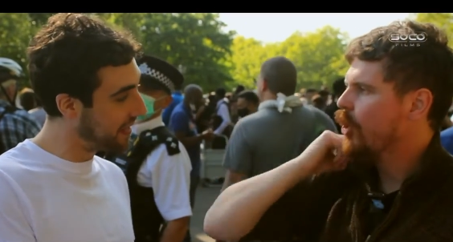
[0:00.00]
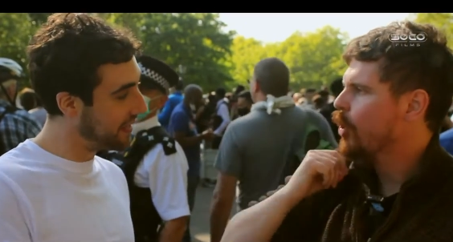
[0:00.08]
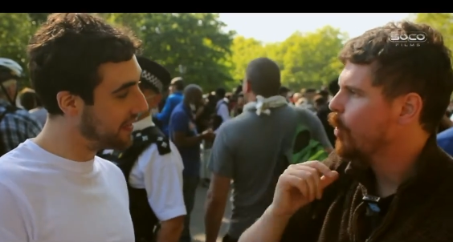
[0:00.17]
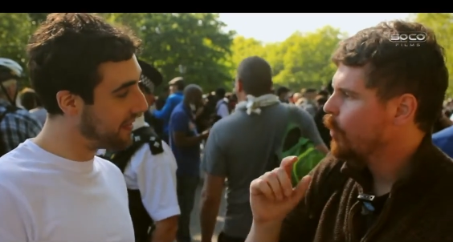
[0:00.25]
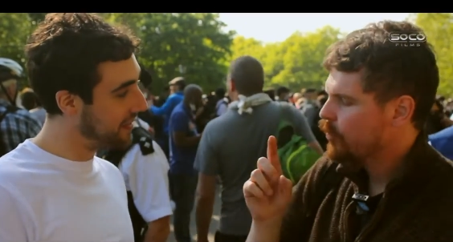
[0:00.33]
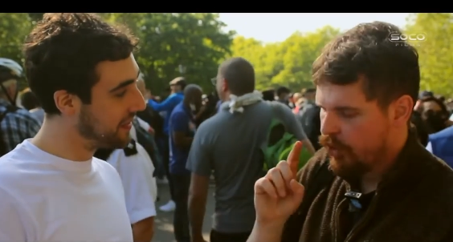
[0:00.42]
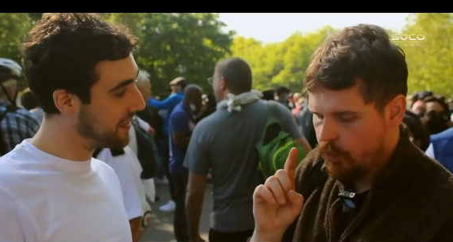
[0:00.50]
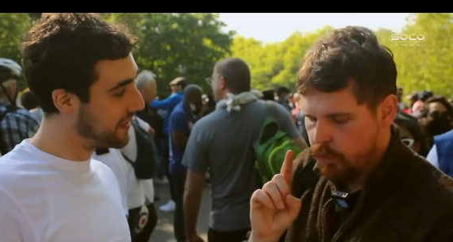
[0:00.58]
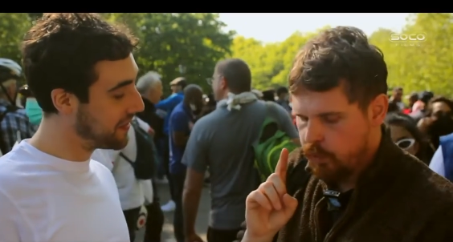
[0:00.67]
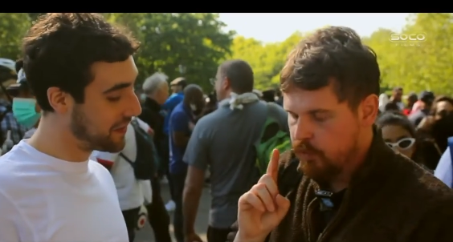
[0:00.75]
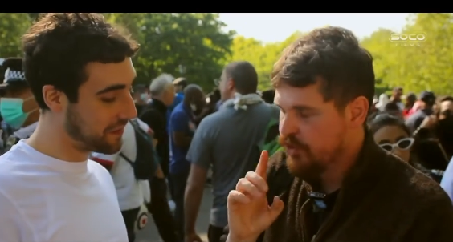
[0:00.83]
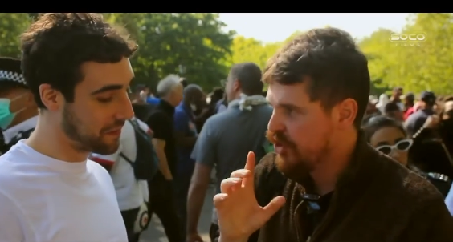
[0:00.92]
Speaker 1: No,
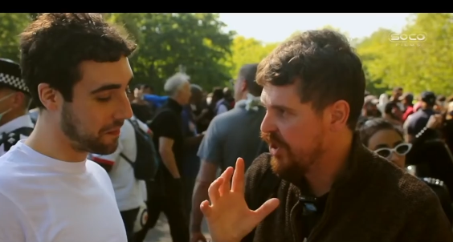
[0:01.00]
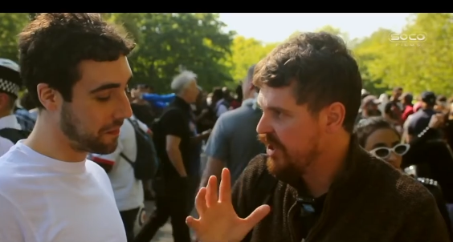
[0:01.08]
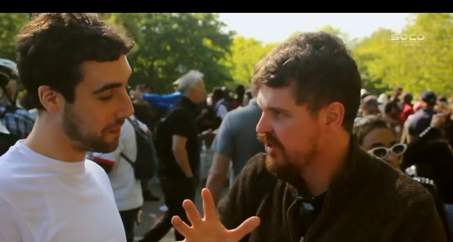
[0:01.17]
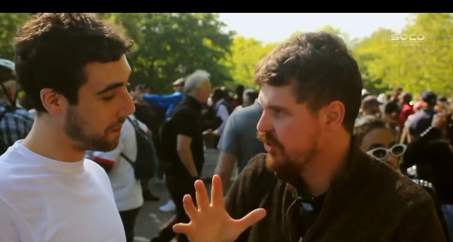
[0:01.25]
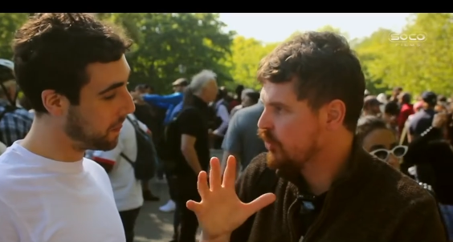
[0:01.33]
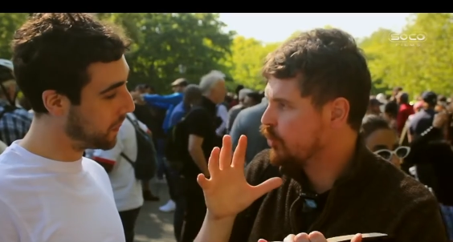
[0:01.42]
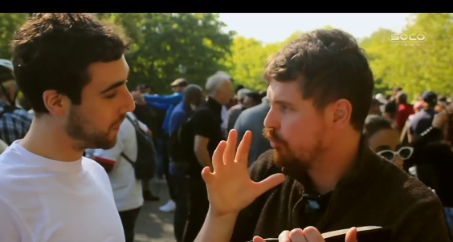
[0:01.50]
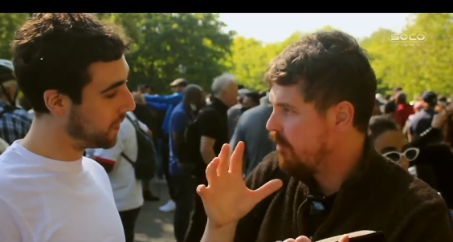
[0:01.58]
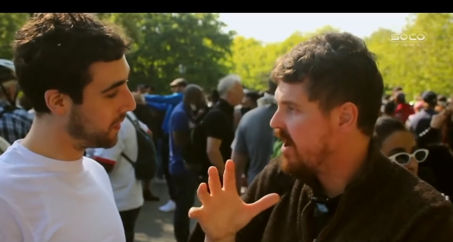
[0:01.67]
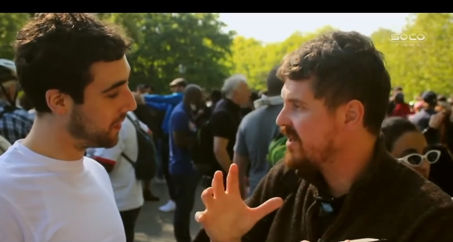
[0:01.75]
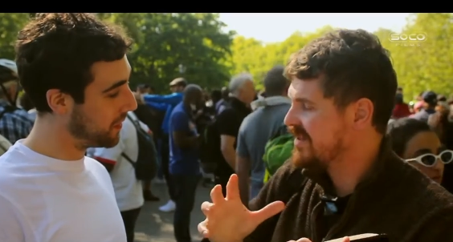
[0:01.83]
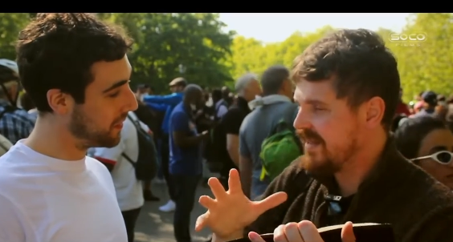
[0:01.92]
the Jesus
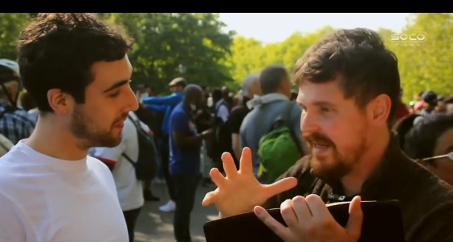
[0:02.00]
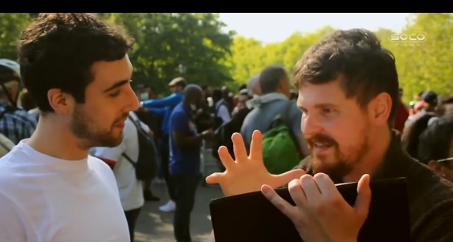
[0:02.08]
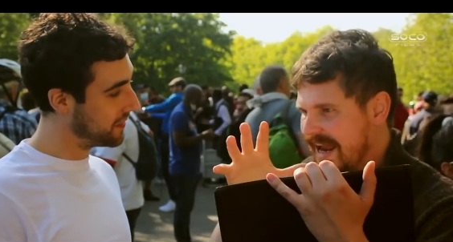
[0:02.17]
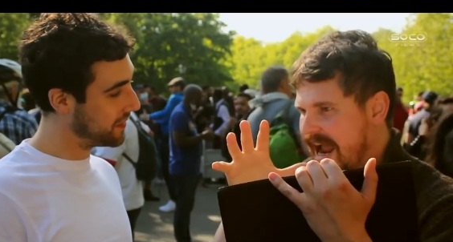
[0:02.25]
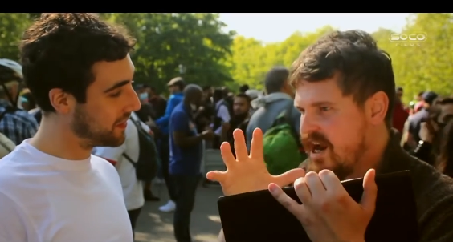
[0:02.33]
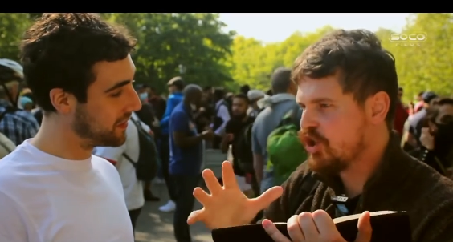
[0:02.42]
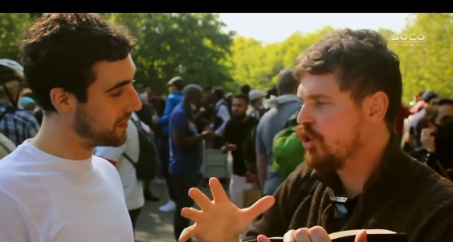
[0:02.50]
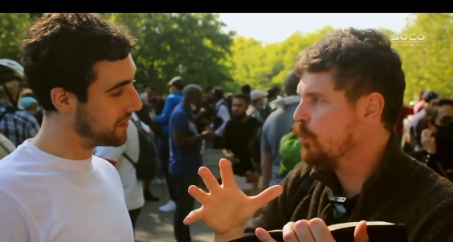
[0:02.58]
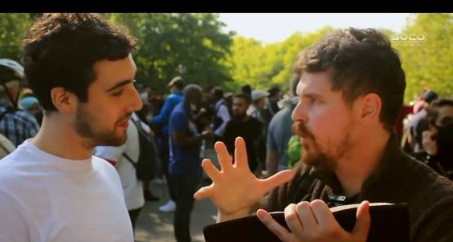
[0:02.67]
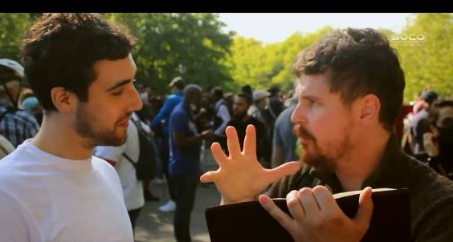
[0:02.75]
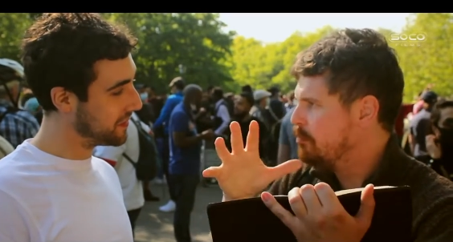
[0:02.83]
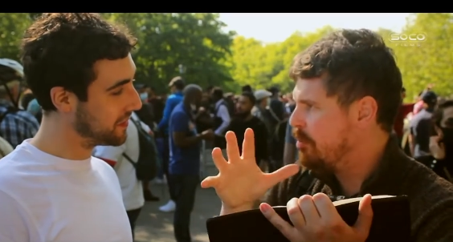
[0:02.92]
Christ, his
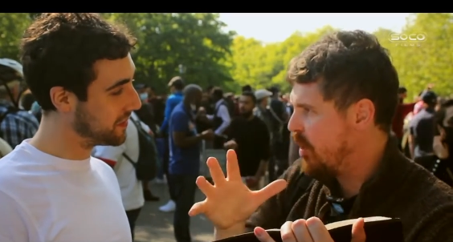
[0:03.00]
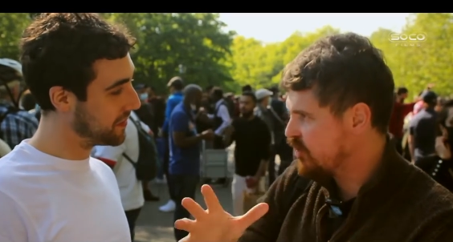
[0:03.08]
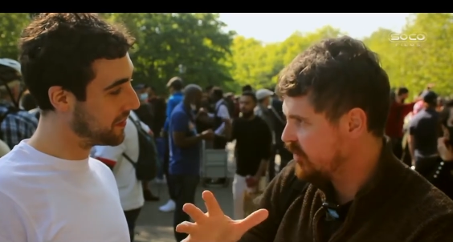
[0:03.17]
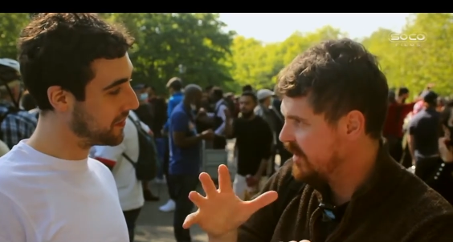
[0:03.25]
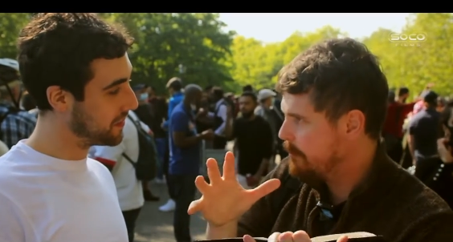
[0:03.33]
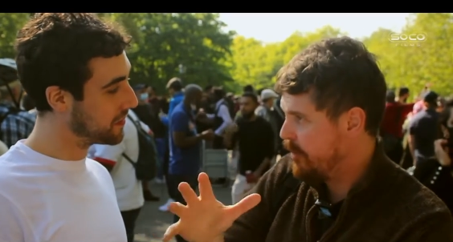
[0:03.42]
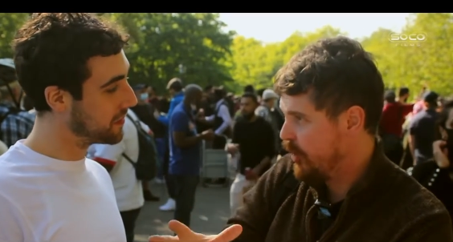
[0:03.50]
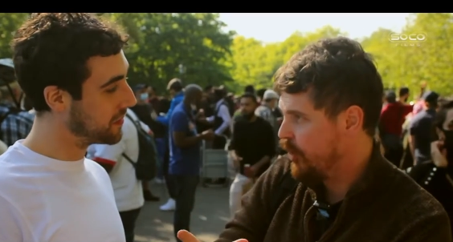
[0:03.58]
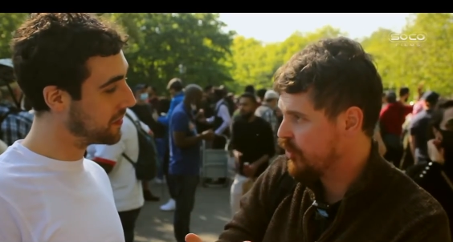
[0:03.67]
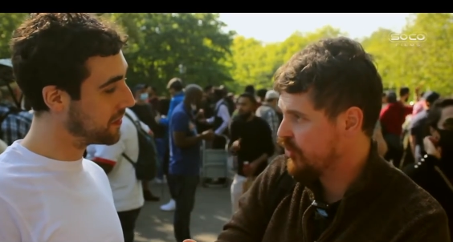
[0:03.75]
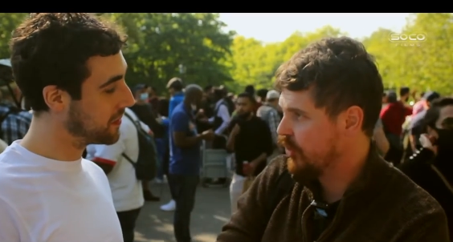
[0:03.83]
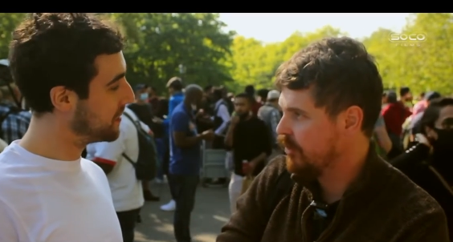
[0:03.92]
actual bodily
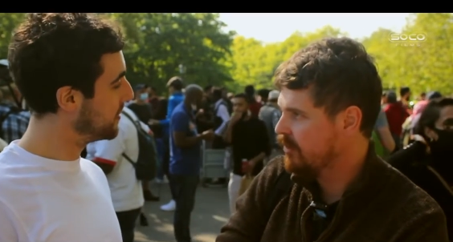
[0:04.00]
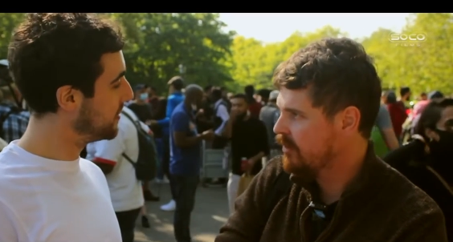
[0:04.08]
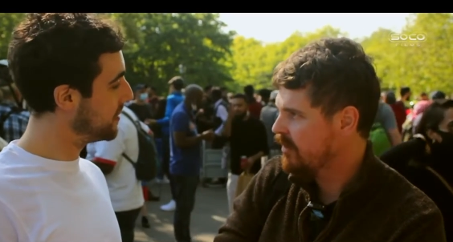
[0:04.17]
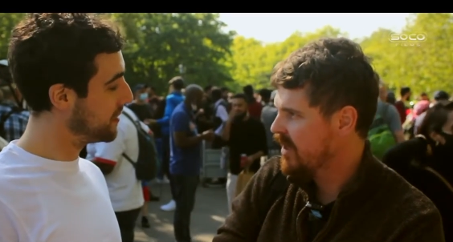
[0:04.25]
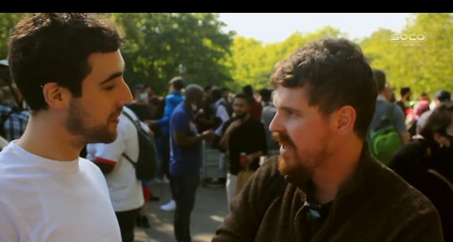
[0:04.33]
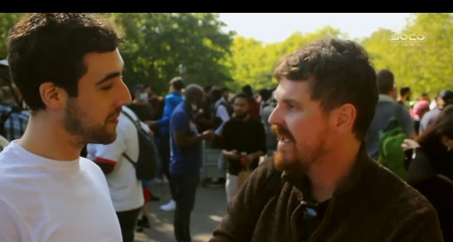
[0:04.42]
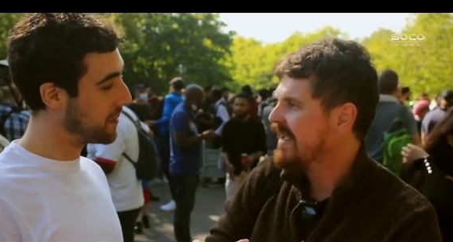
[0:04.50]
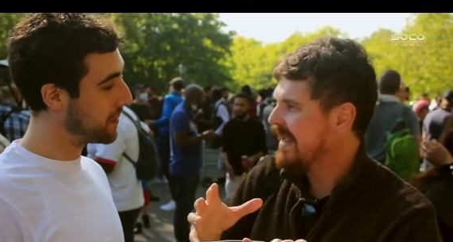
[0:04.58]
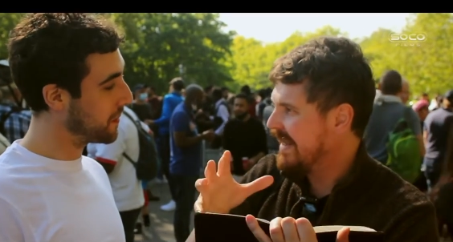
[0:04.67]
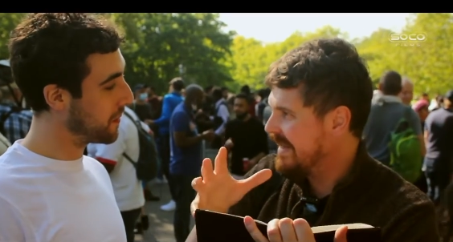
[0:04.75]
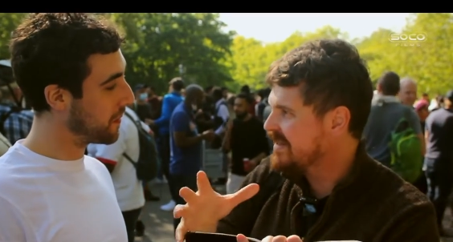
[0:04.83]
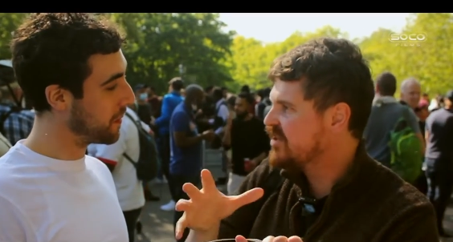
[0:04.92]
person,
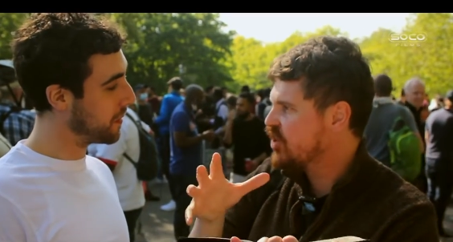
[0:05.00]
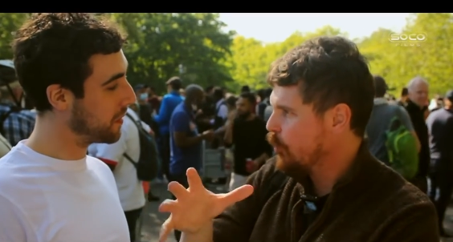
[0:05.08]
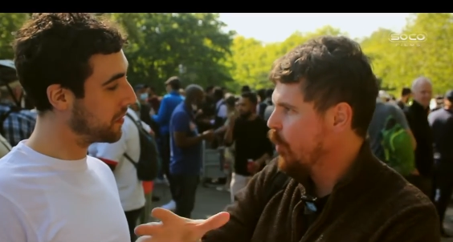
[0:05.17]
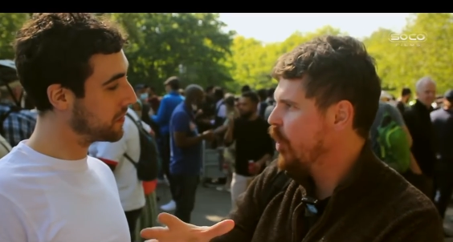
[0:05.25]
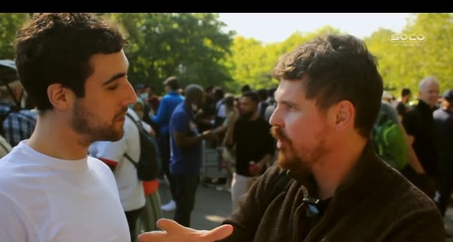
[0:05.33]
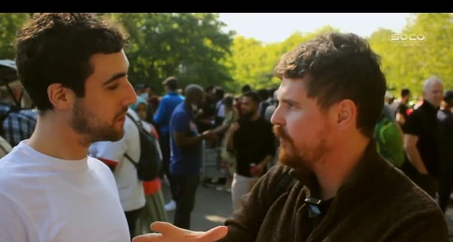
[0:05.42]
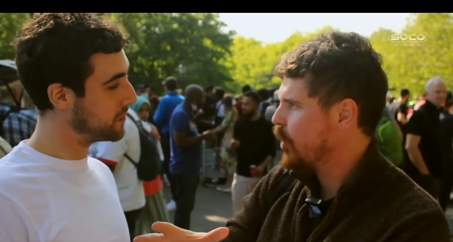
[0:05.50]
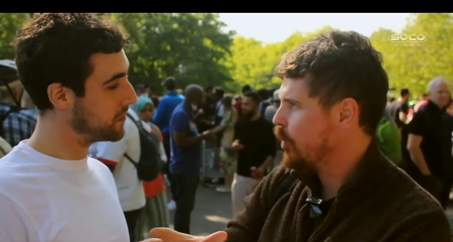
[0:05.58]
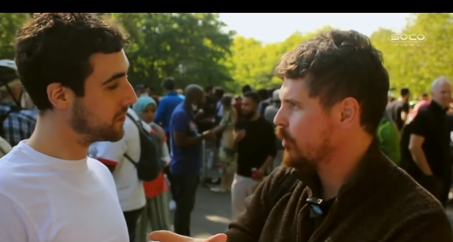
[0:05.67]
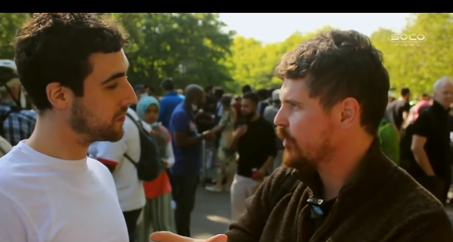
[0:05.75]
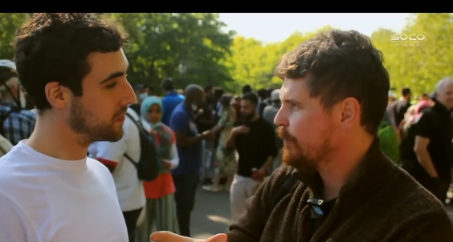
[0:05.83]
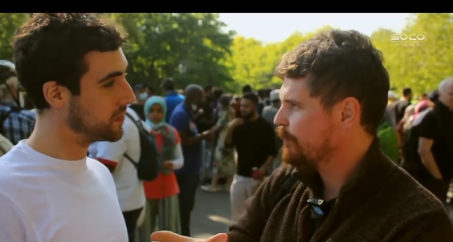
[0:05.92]
is the word of
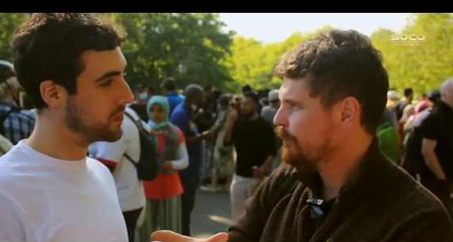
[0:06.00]
God.